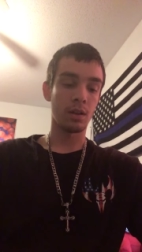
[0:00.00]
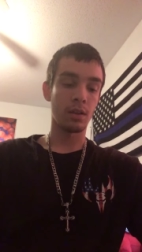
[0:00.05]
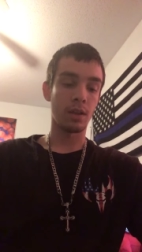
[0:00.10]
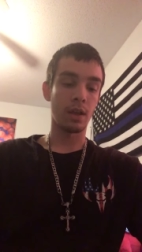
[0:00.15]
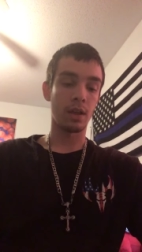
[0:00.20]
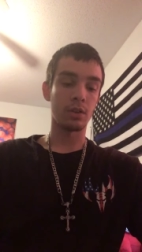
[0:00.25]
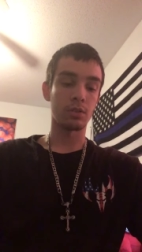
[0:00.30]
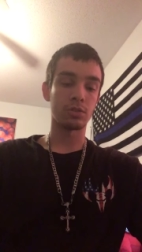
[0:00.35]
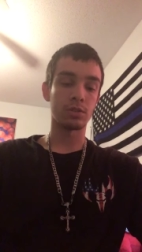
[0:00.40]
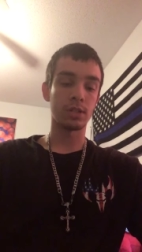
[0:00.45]

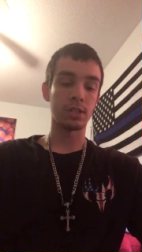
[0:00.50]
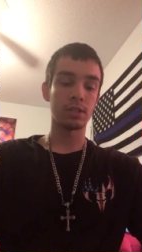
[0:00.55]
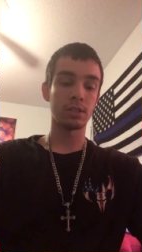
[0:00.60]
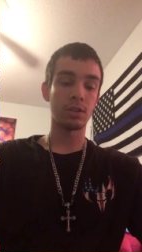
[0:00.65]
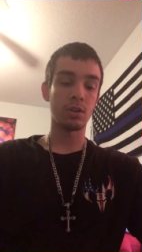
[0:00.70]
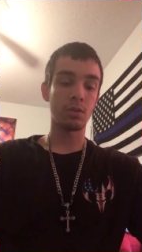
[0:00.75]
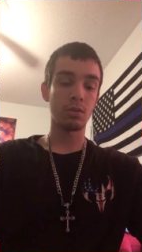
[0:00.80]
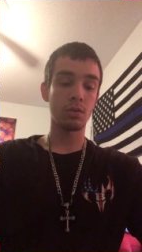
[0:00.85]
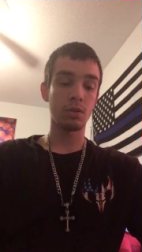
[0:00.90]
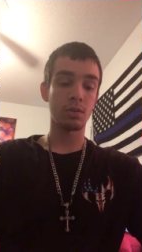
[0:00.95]
now, she
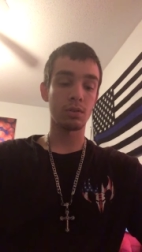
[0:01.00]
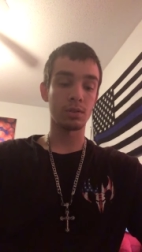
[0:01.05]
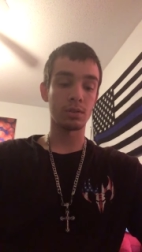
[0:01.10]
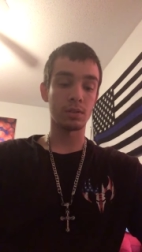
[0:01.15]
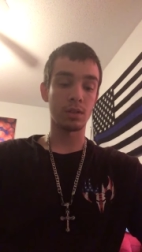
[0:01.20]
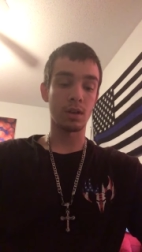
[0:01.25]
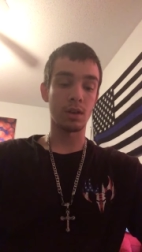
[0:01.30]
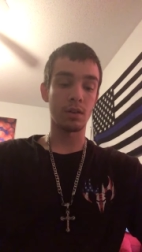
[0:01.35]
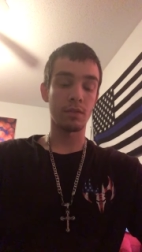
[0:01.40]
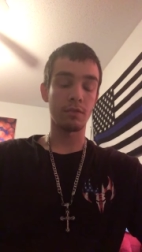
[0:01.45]
sold her
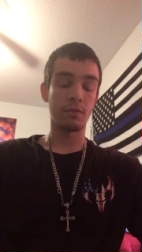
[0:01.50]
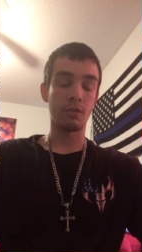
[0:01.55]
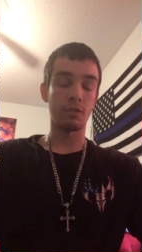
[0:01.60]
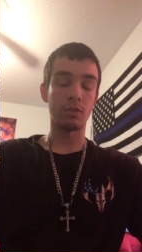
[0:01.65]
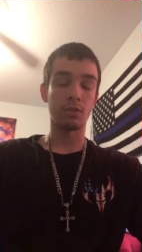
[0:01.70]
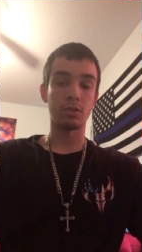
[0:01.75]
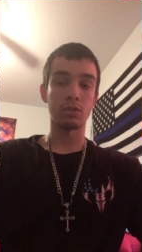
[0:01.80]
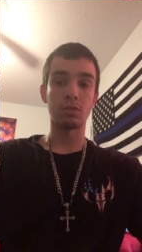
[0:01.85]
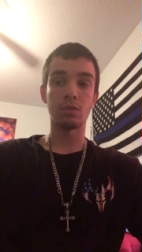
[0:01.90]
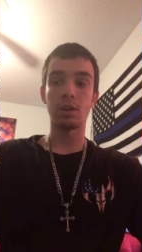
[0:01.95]
son
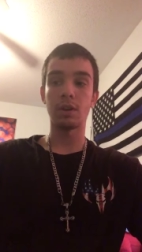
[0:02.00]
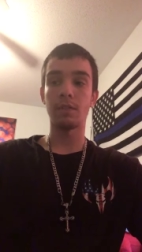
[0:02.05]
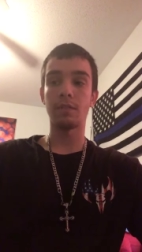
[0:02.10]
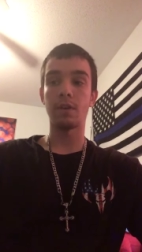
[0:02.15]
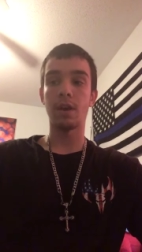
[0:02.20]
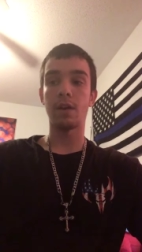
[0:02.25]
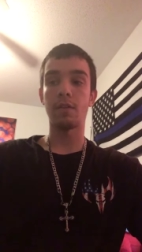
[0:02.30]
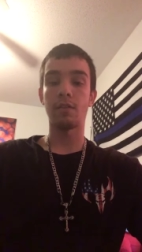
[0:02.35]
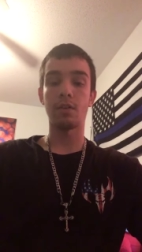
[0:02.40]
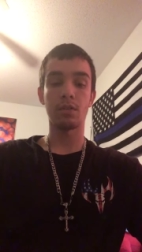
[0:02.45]
for
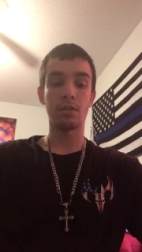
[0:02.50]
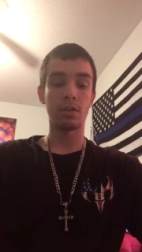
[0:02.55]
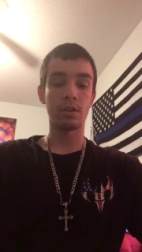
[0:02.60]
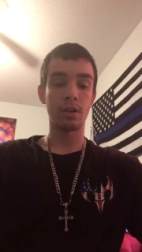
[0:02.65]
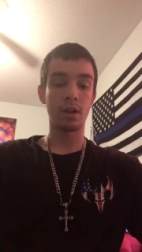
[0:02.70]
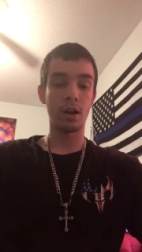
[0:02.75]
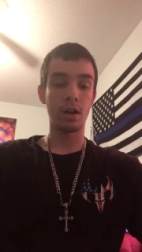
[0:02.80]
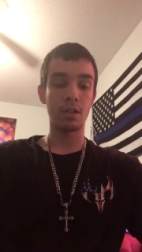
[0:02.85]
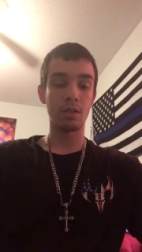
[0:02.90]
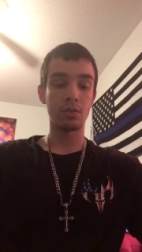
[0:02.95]

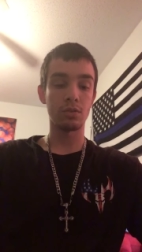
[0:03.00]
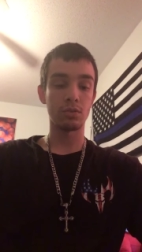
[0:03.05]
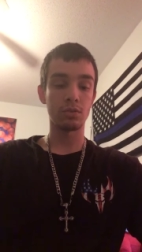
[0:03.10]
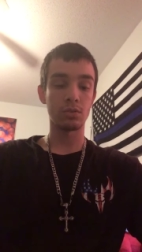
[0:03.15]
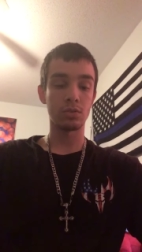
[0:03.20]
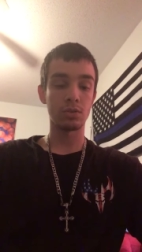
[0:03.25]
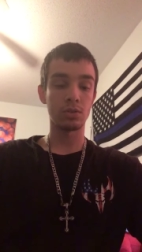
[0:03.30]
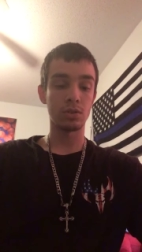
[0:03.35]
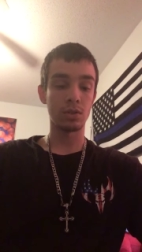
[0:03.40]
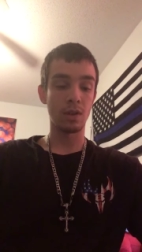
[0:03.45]
$2,500